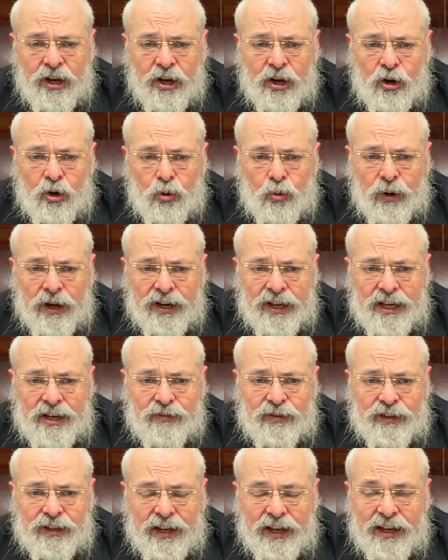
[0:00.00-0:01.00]
who had
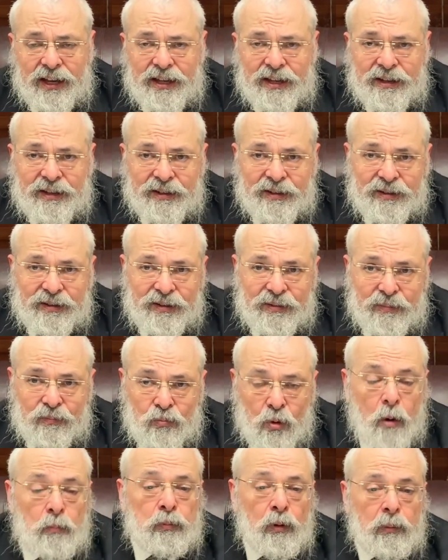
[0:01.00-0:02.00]
even a
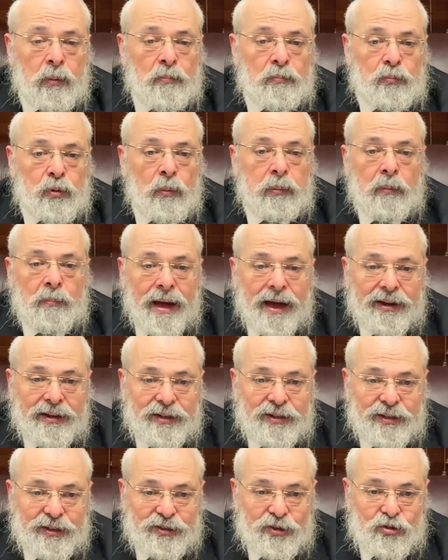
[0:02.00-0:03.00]
more problematic
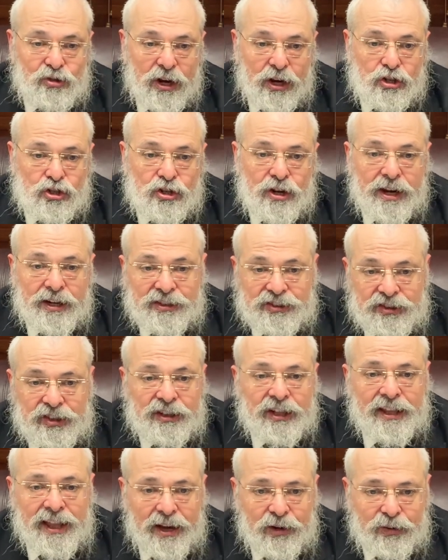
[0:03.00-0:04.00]
situation, and he still
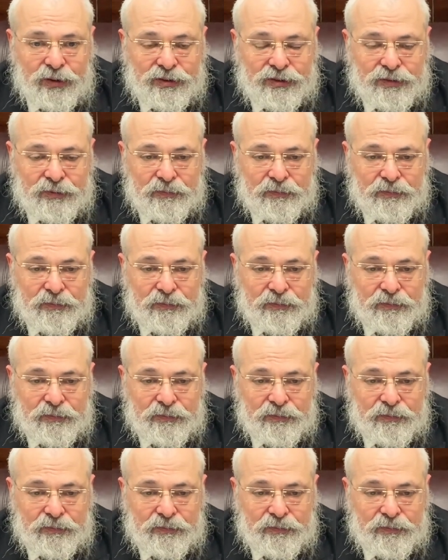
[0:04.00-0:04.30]
allowed it.